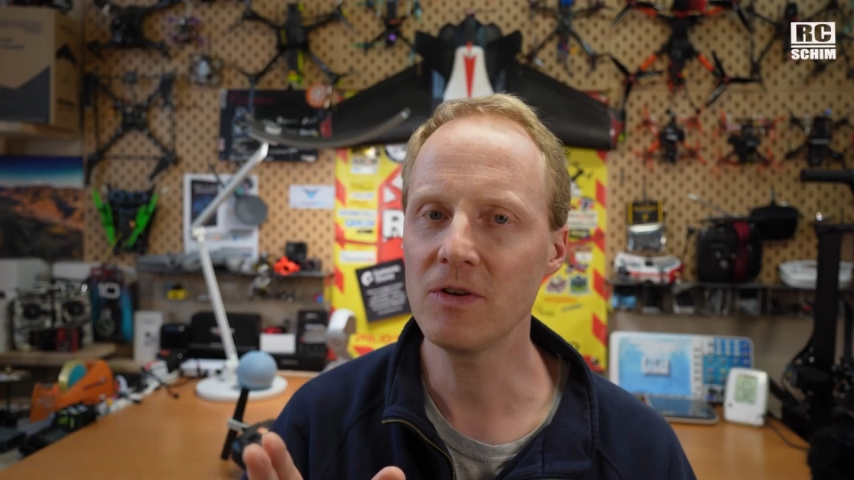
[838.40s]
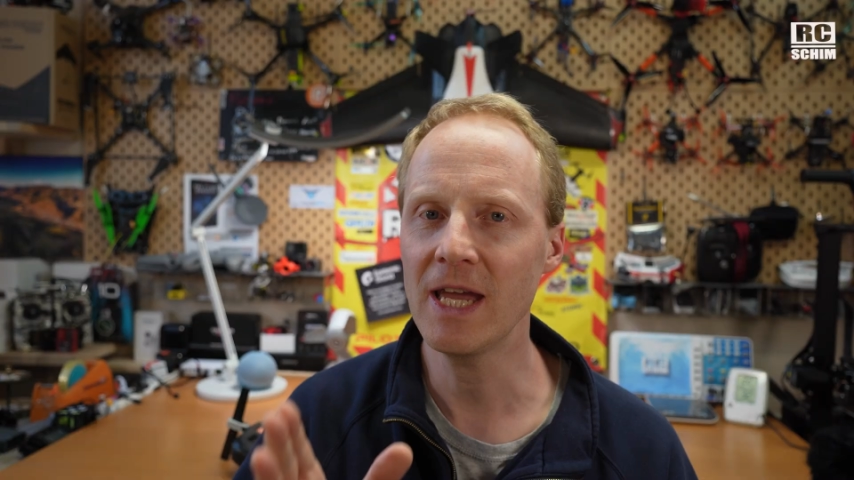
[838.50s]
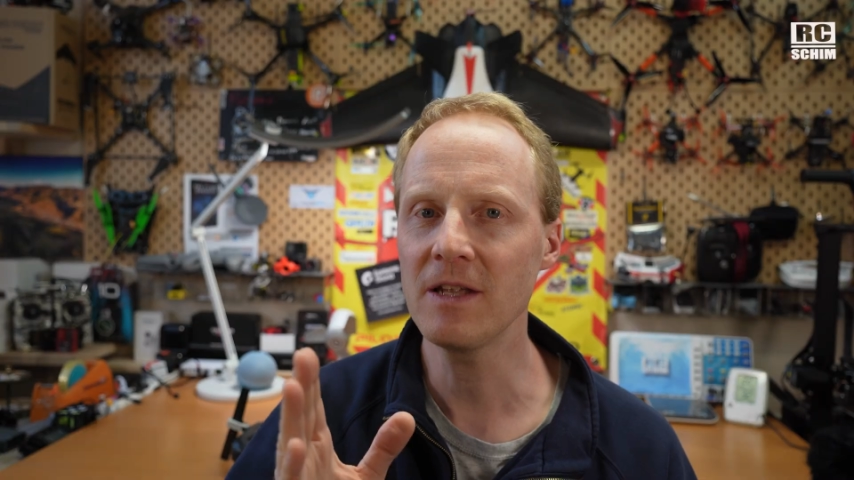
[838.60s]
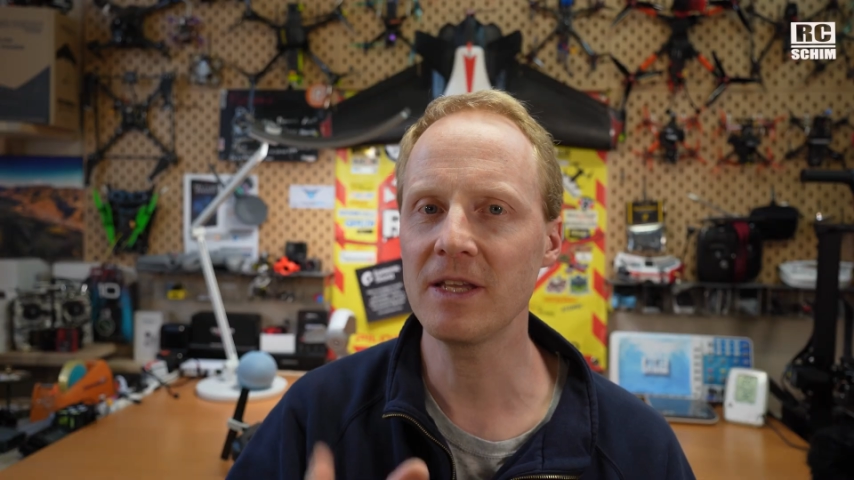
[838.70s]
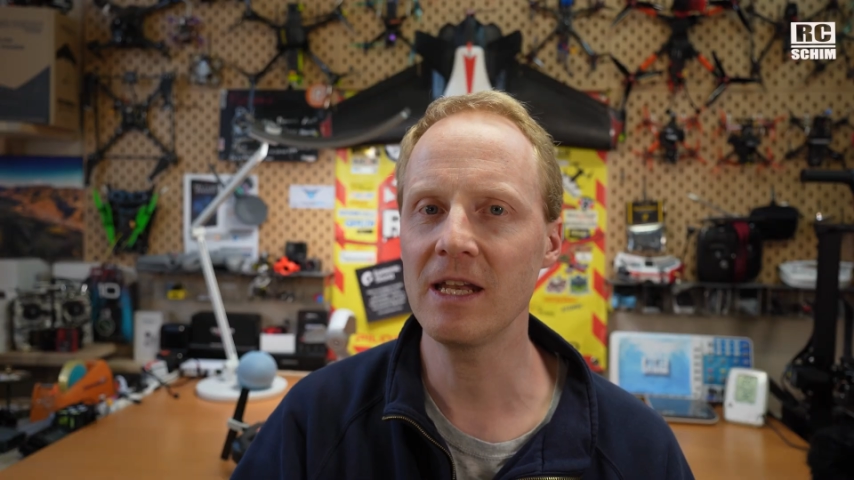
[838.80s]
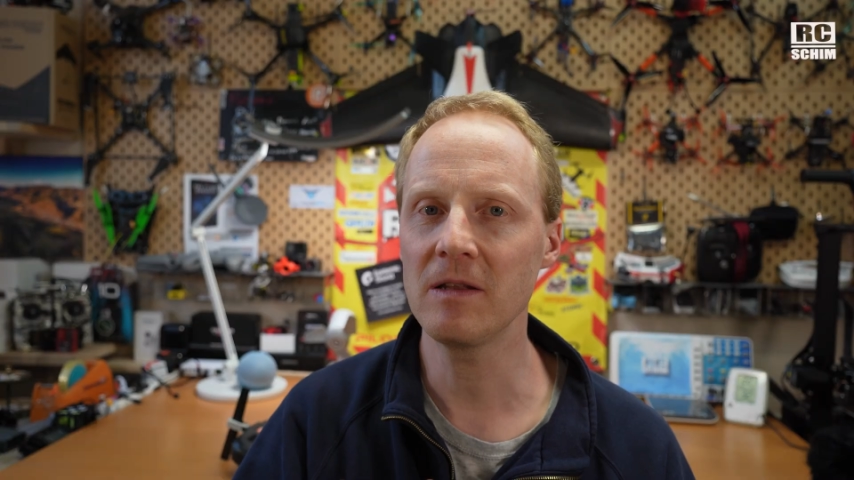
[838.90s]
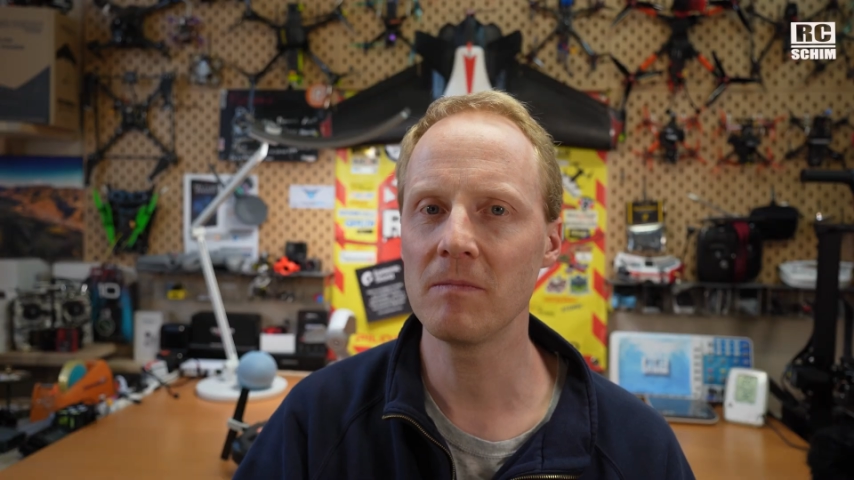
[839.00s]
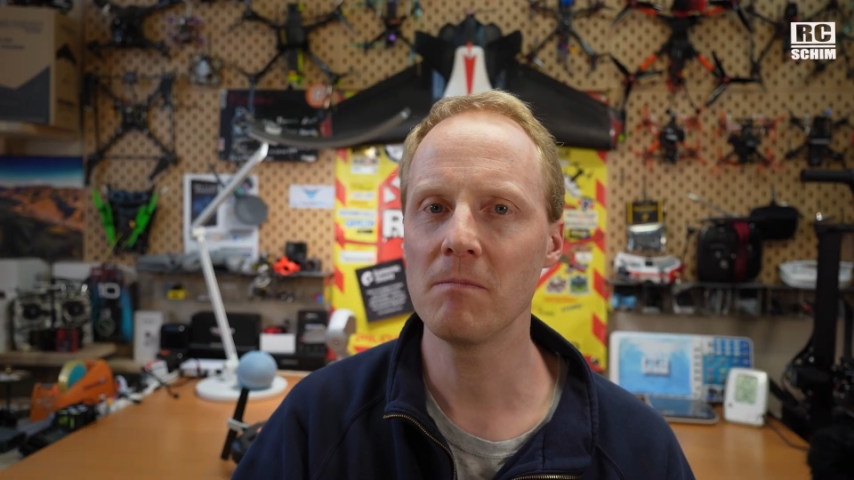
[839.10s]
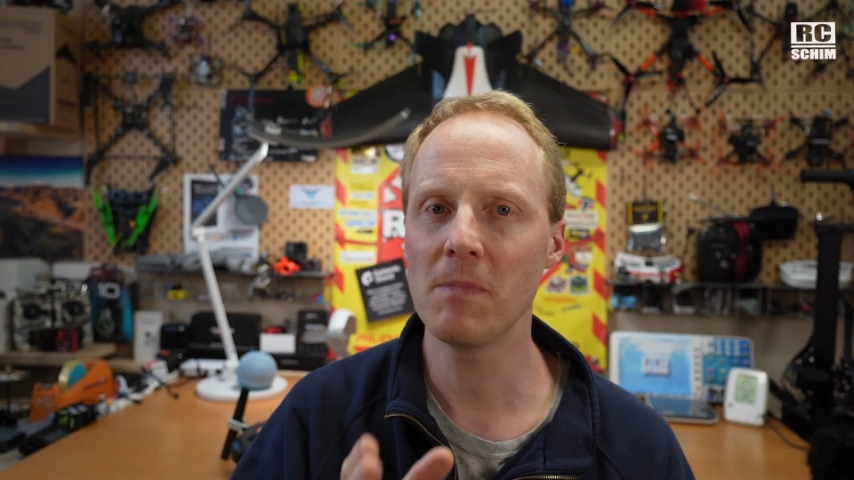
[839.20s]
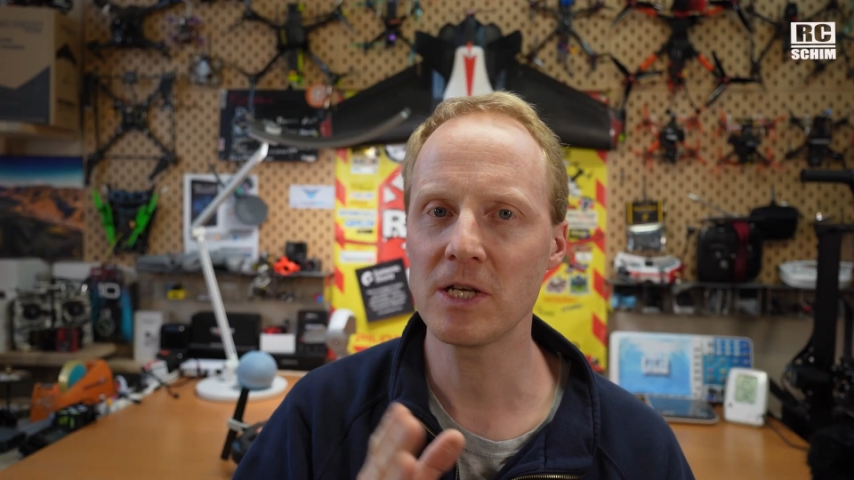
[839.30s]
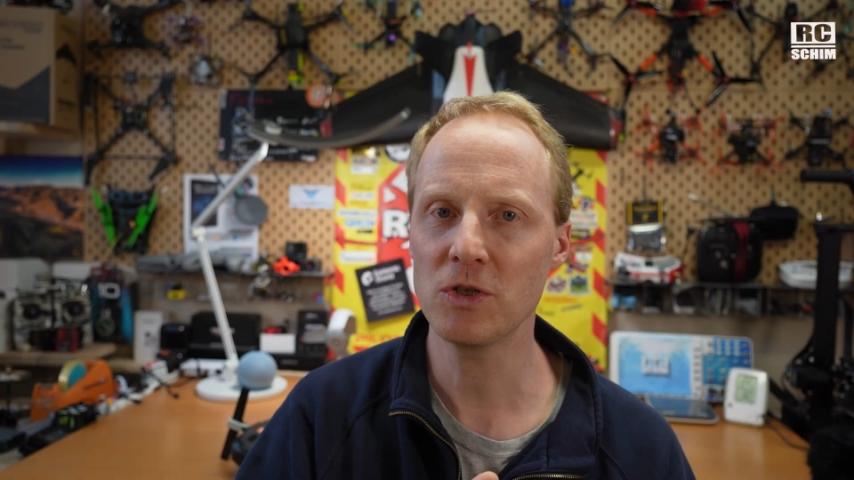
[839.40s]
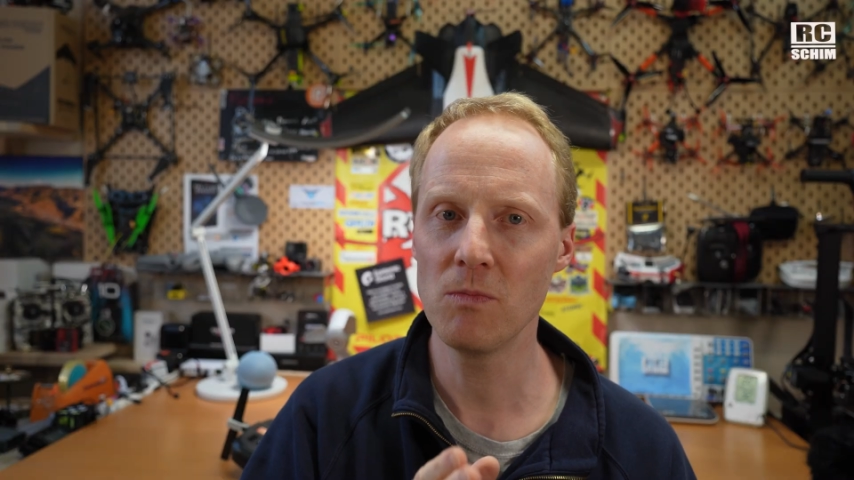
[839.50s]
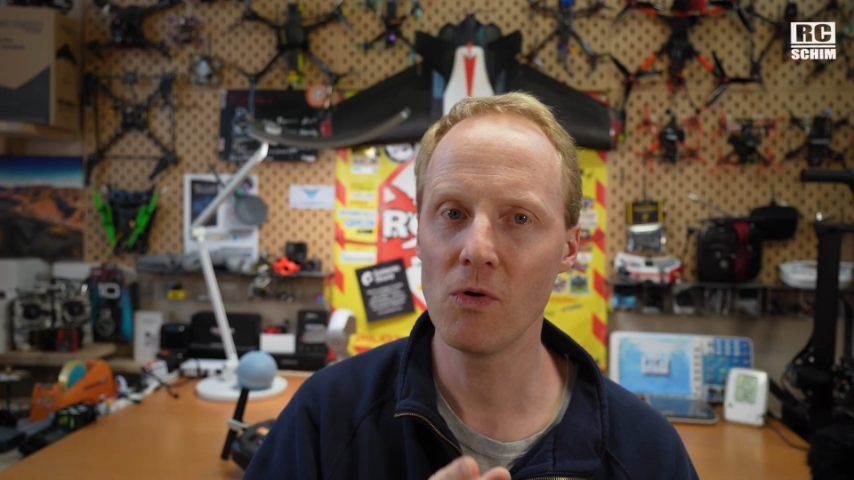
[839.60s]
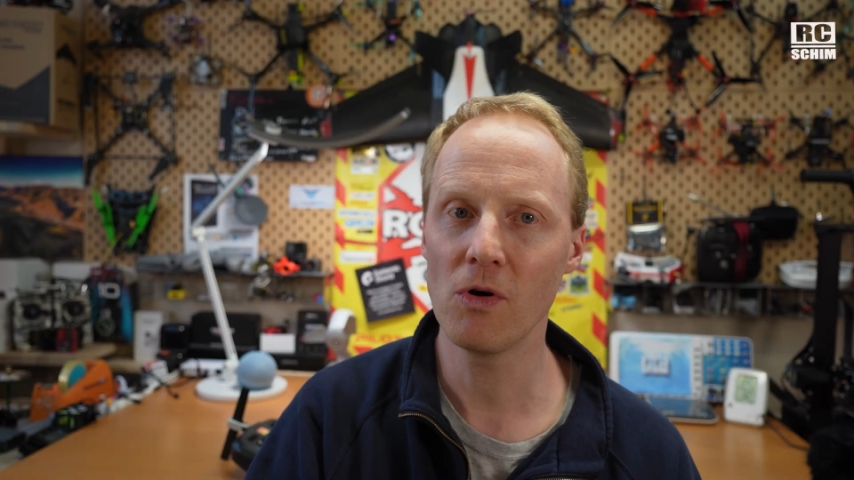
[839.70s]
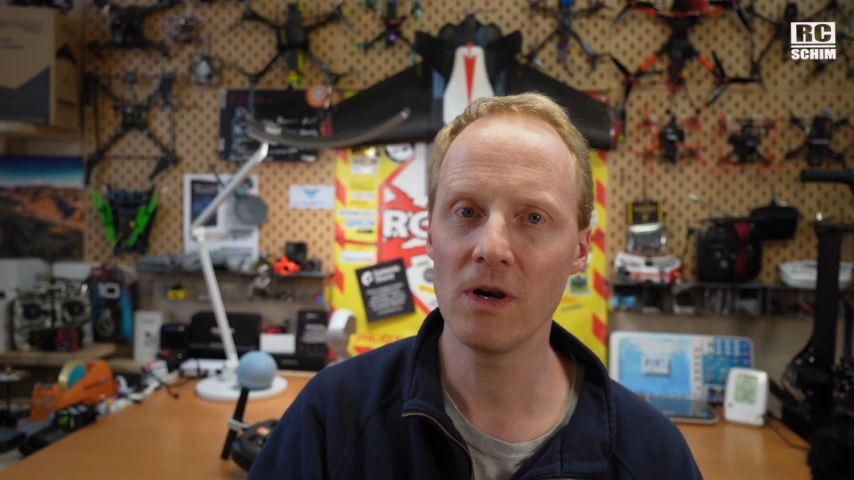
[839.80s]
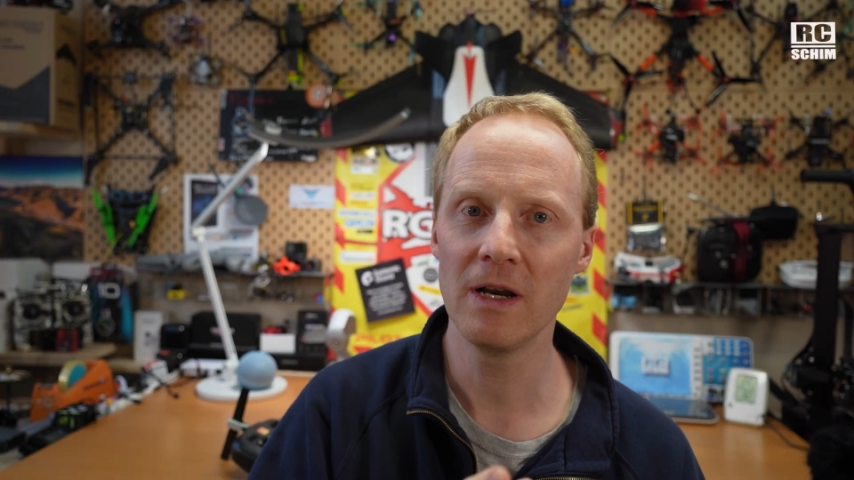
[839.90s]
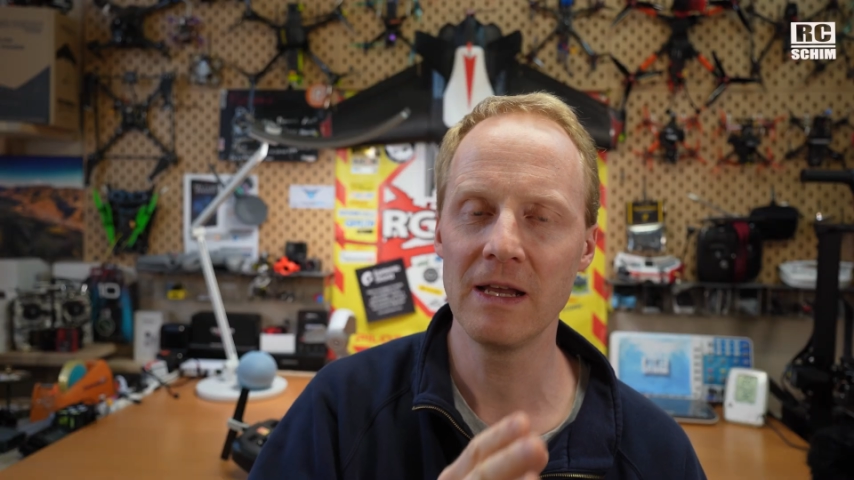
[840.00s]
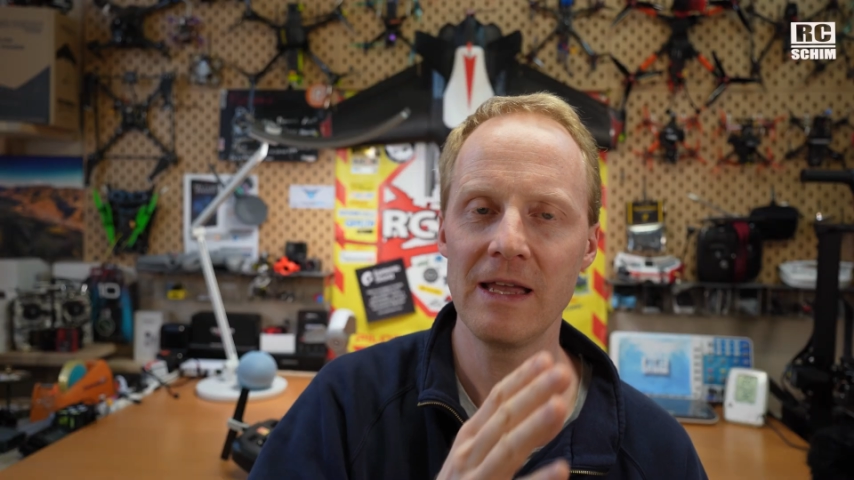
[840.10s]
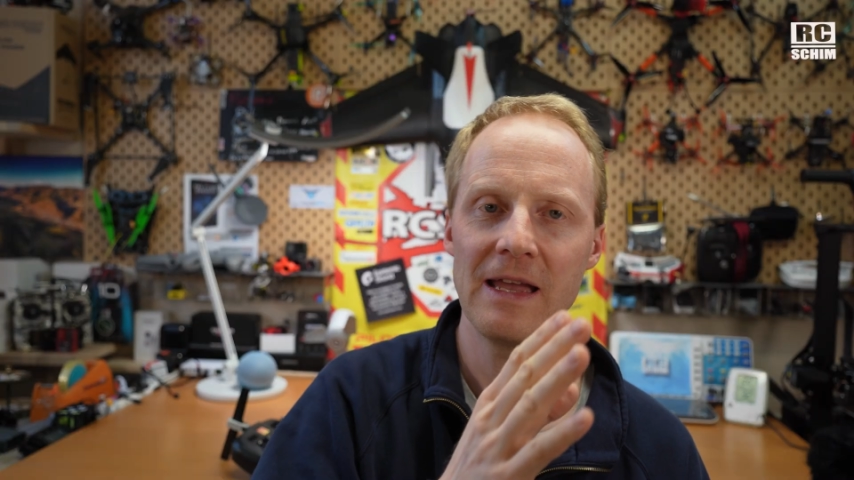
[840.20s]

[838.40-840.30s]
You cannot get it much more